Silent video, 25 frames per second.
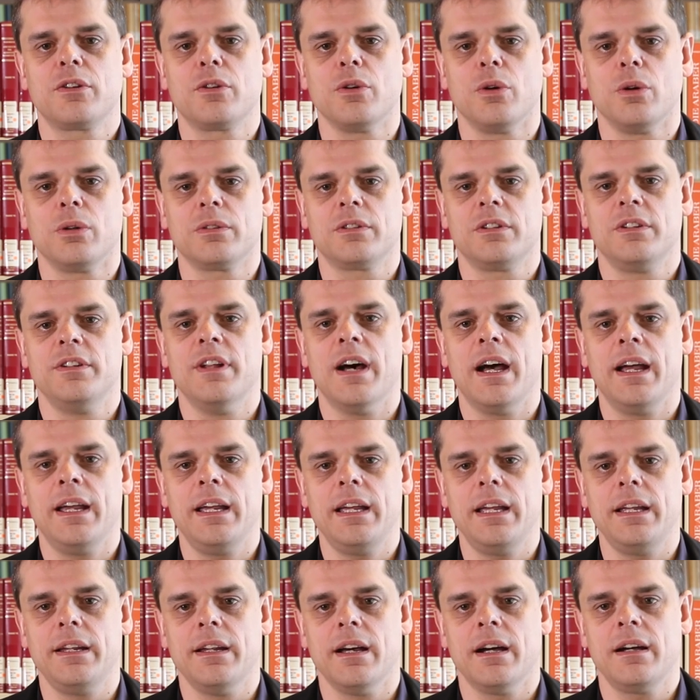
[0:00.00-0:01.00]
called
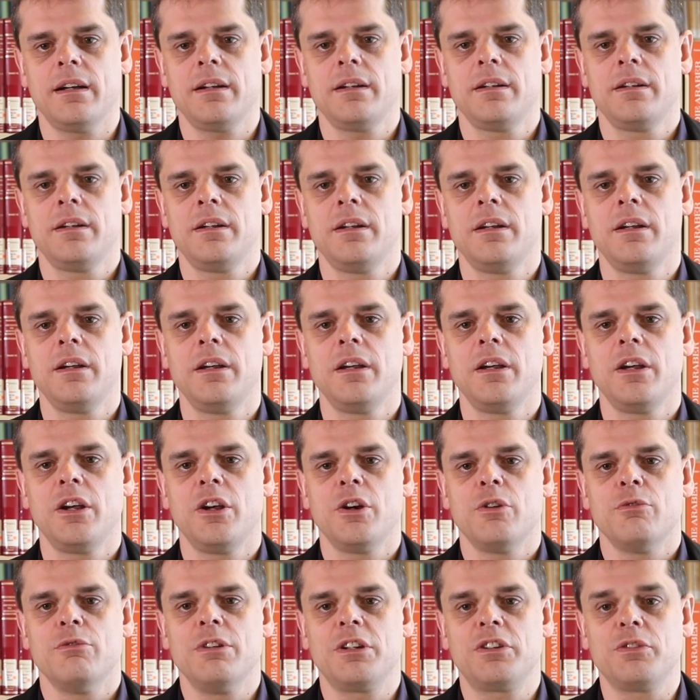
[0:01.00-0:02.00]
Diana,
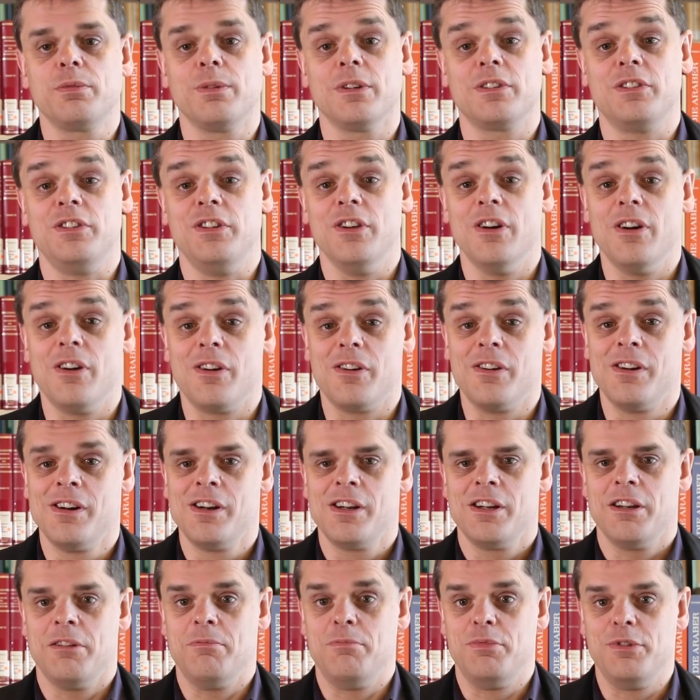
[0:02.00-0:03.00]
which was young
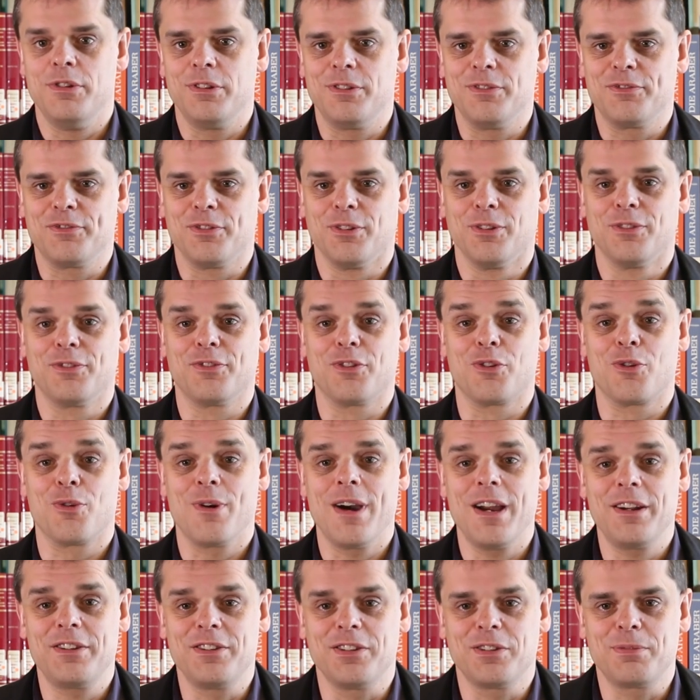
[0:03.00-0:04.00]
and beautiful for
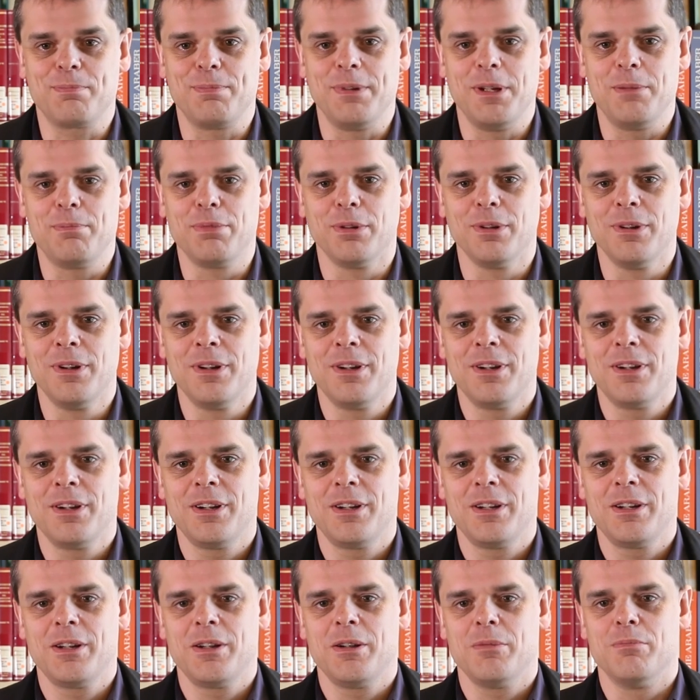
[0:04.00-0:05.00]
righteous people,
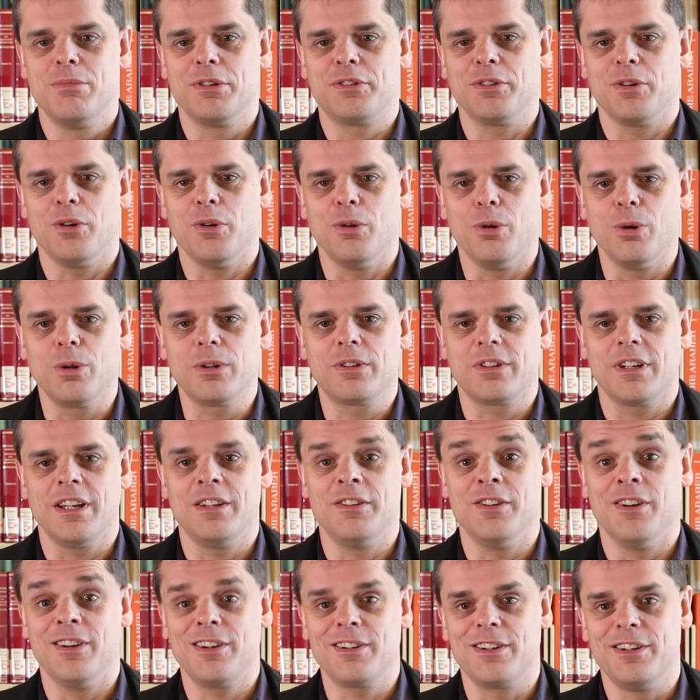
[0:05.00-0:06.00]
but old
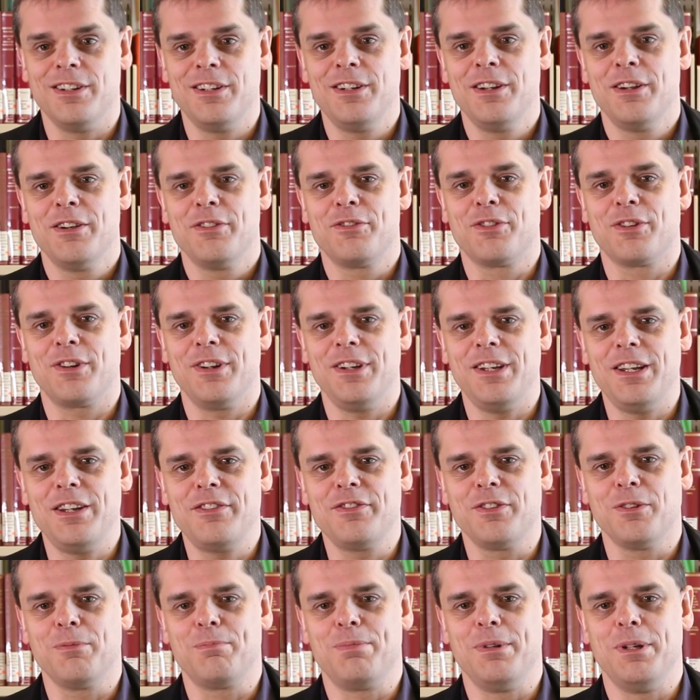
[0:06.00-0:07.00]
and ugly for
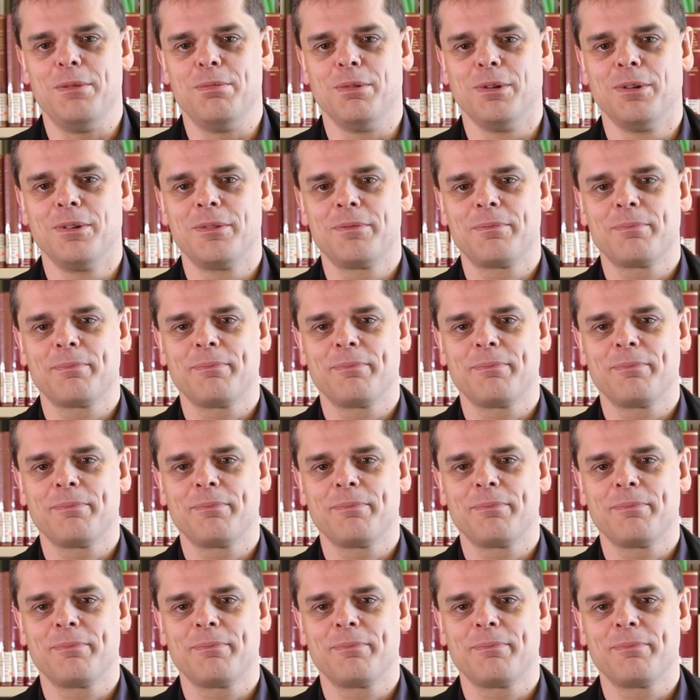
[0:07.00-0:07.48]
evil people.